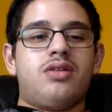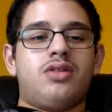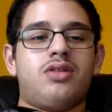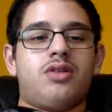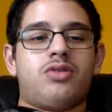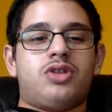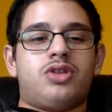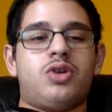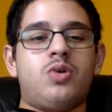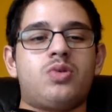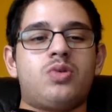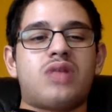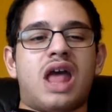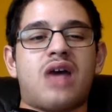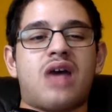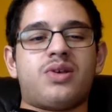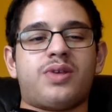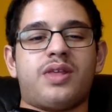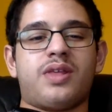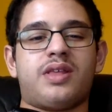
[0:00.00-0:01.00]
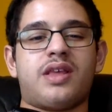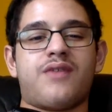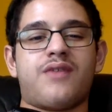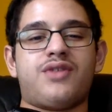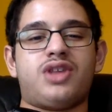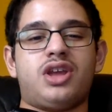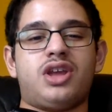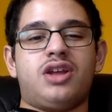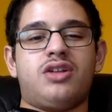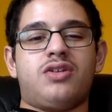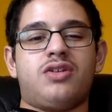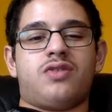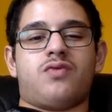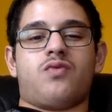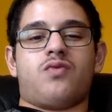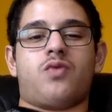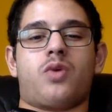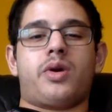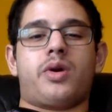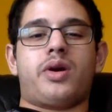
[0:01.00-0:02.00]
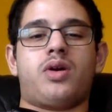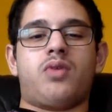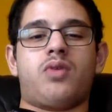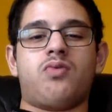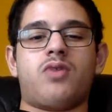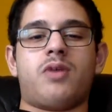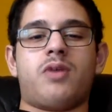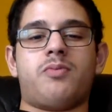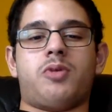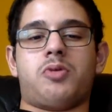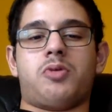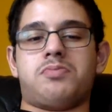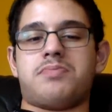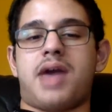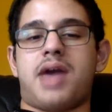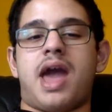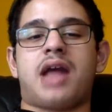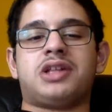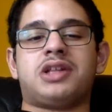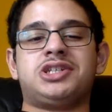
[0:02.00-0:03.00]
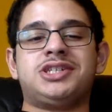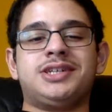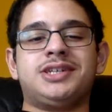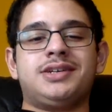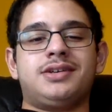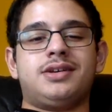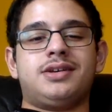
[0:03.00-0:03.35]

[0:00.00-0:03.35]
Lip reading: the 2017 Royal Rumble match.